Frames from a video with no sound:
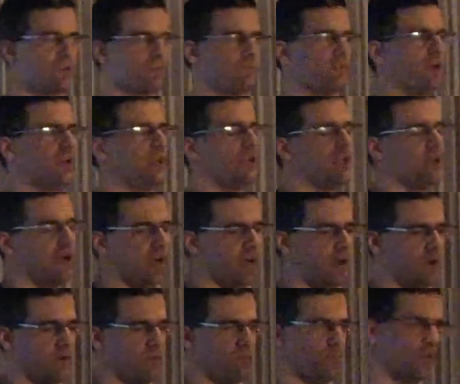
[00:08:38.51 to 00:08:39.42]
Right?
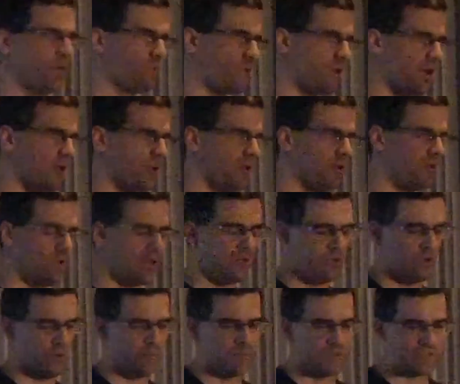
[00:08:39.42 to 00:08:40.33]
We run
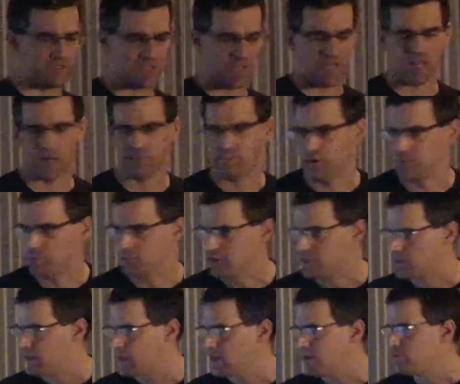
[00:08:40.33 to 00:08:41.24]
an OpenStack
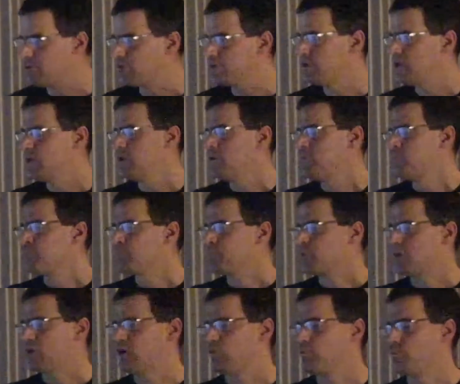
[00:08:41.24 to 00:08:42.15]
public cloud.
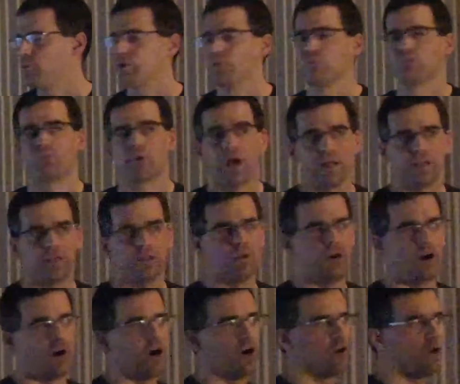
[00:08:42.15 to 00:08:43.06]
We run
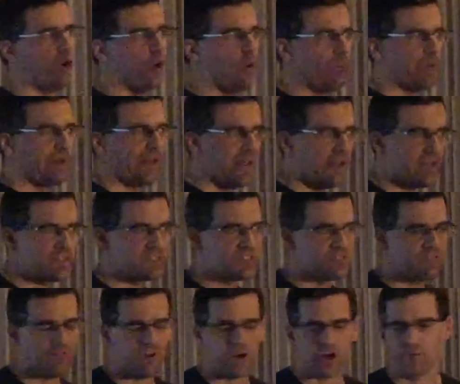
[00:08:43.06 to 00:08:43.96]
our OpenEdX
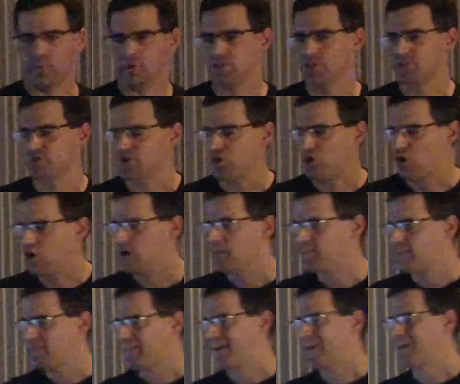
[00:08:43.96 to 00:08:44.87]
environments
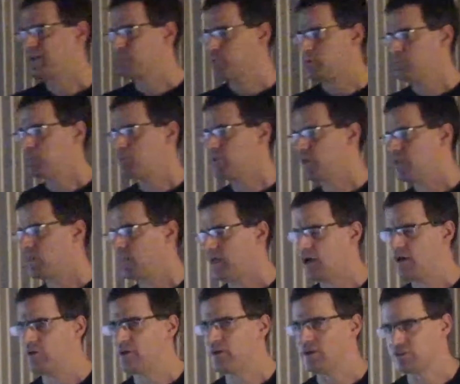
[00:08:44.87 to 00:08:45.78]
on that public
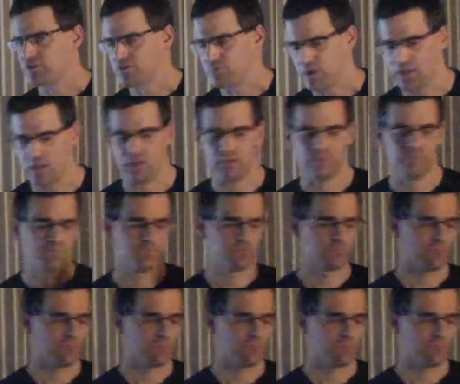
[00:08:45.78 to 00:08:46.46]
cloud as well.